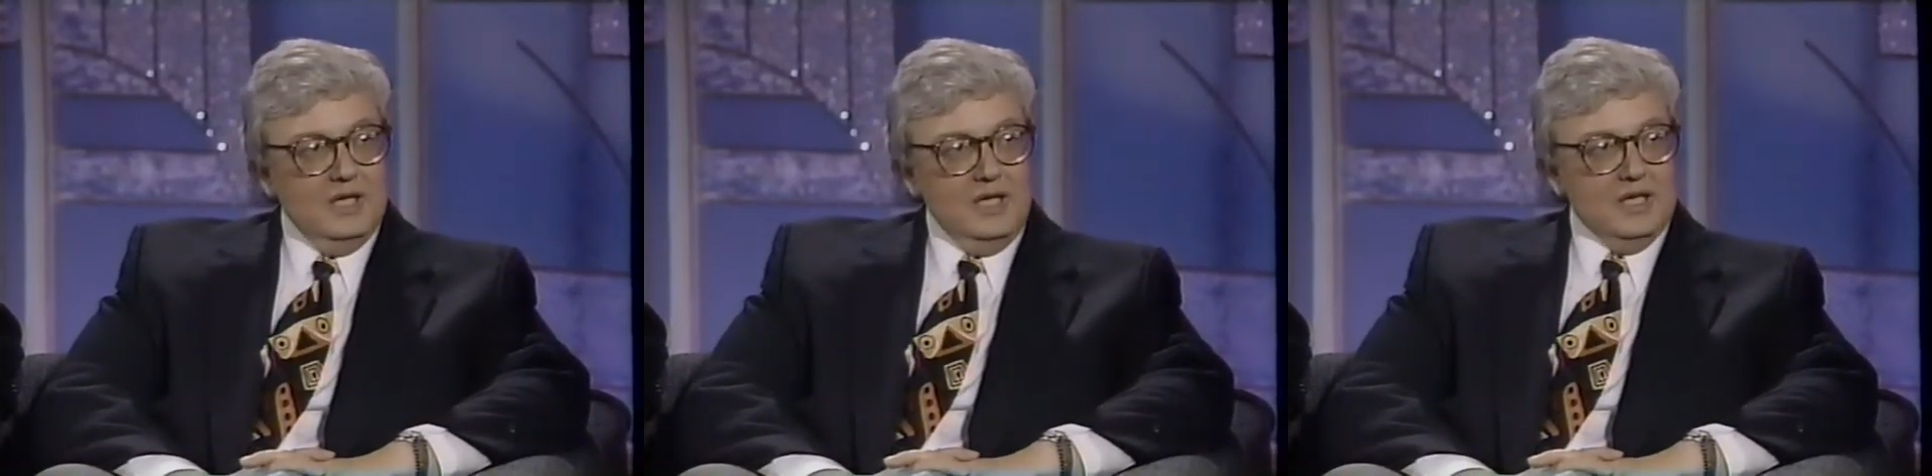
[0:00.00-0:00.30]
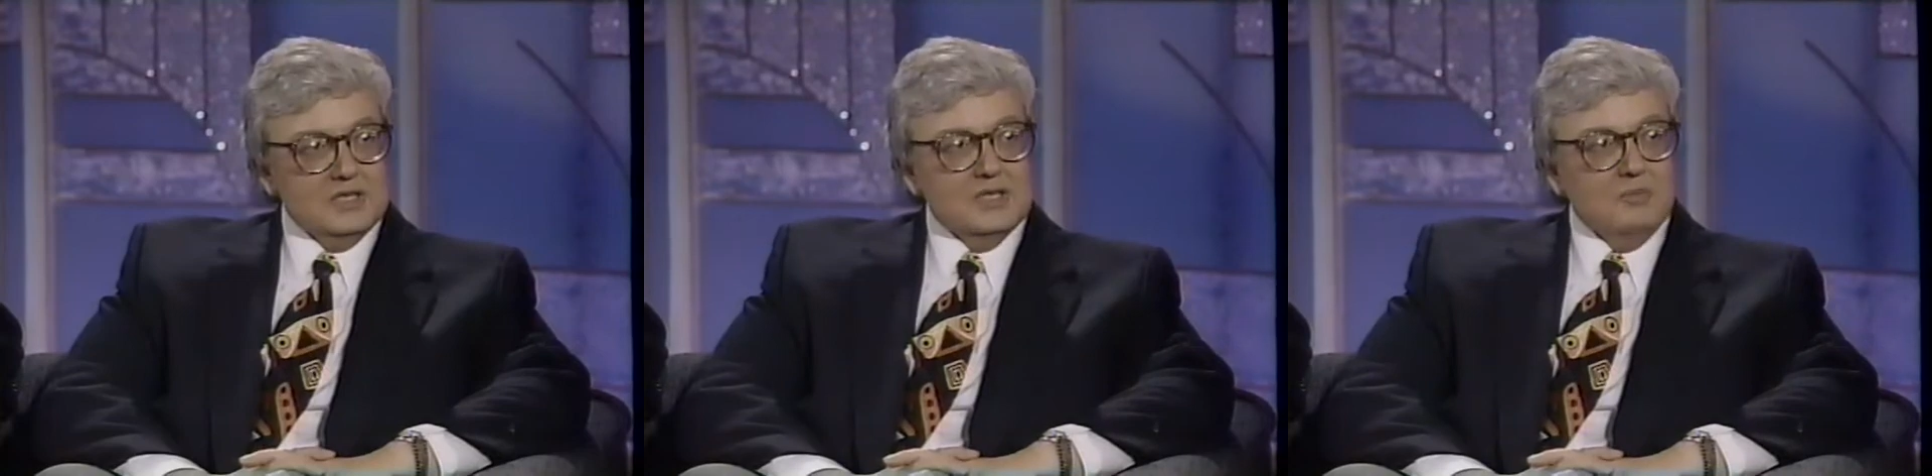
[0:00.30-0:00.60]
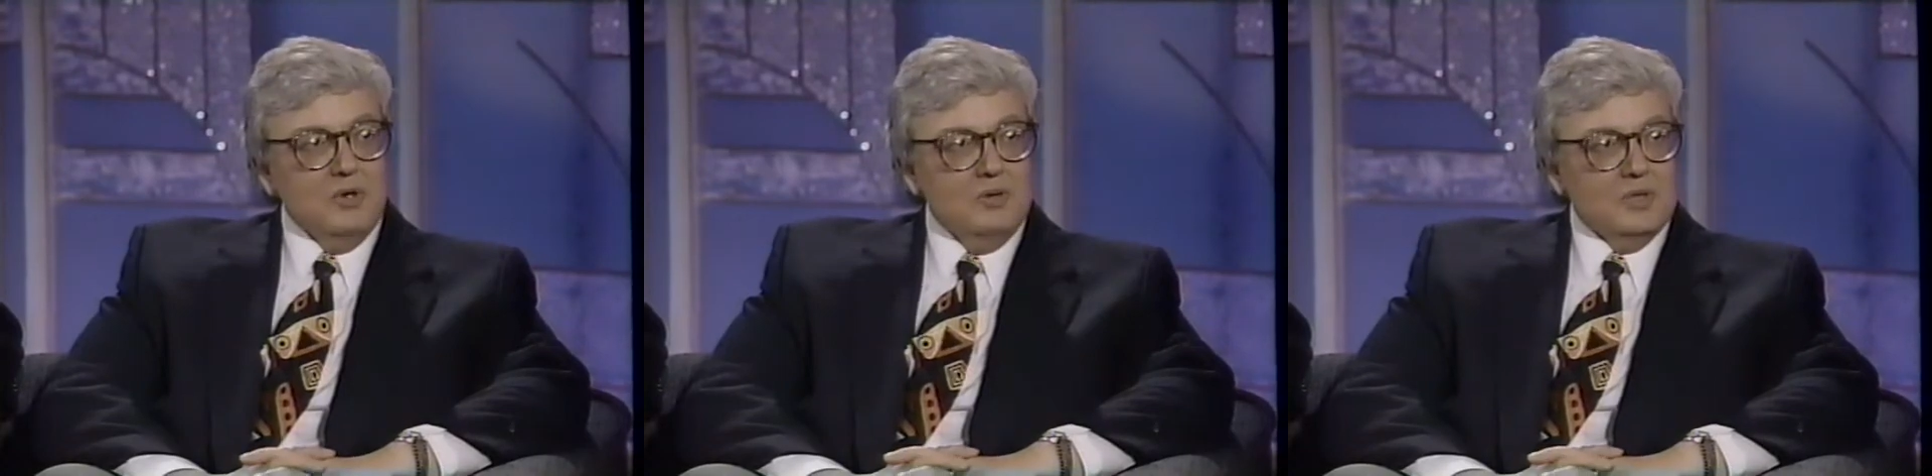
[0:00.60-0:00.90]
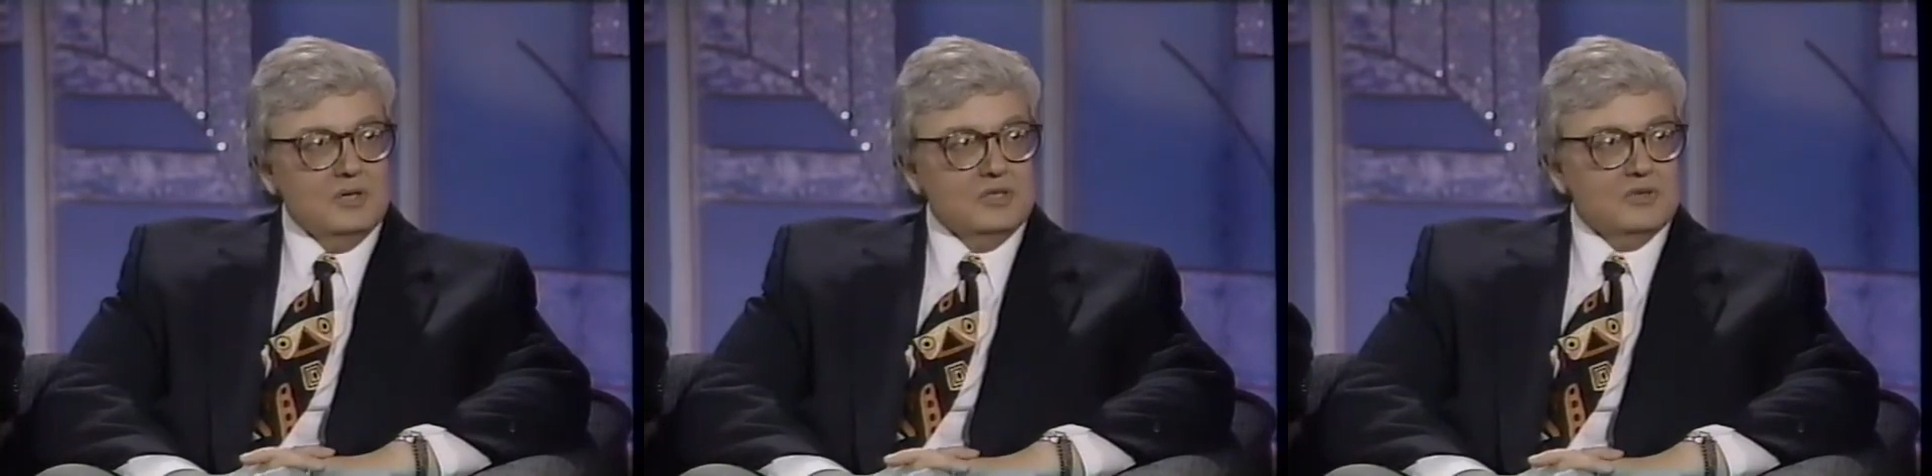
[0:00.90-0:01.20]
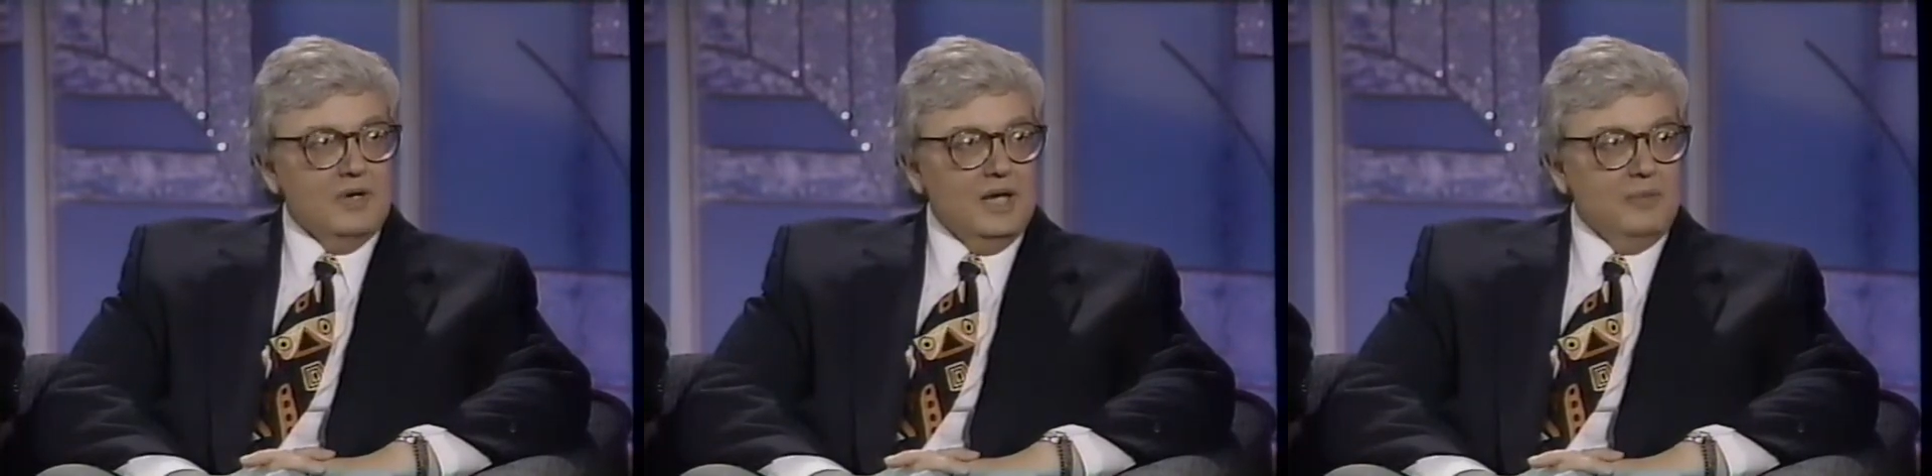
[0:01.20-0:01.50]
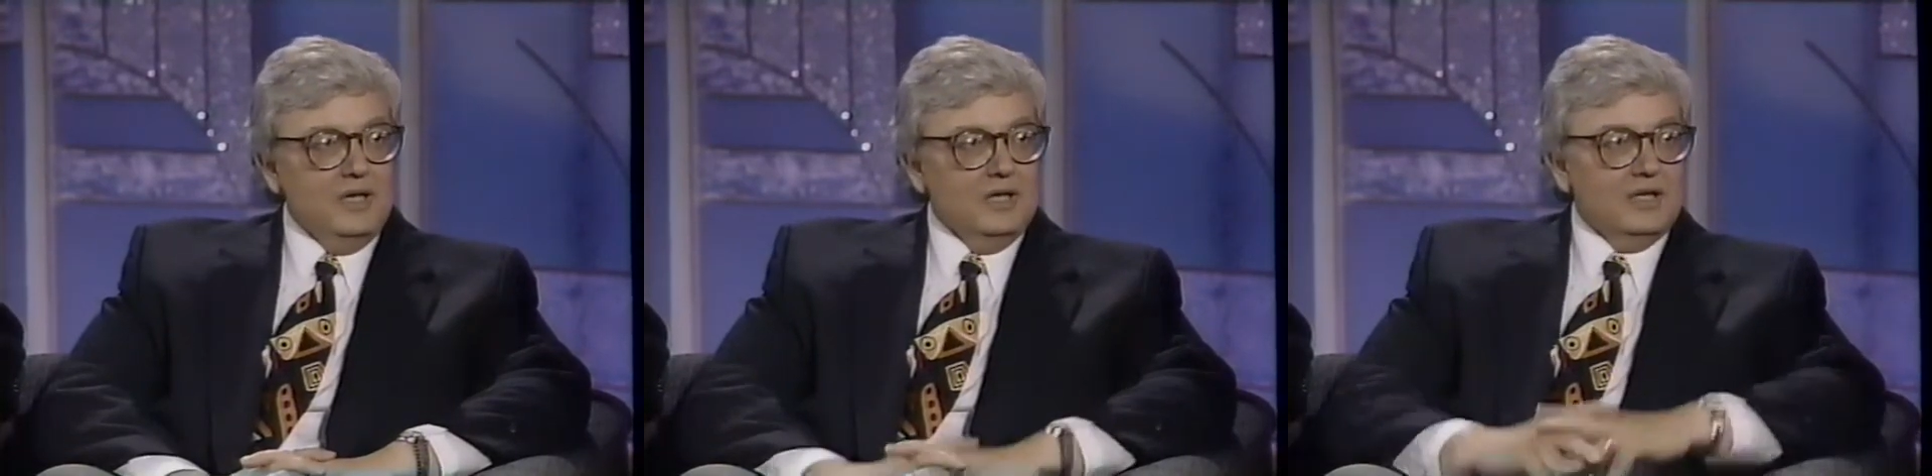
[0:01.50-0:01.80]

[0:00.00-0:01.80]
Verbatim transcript: it gets to the point where they're describing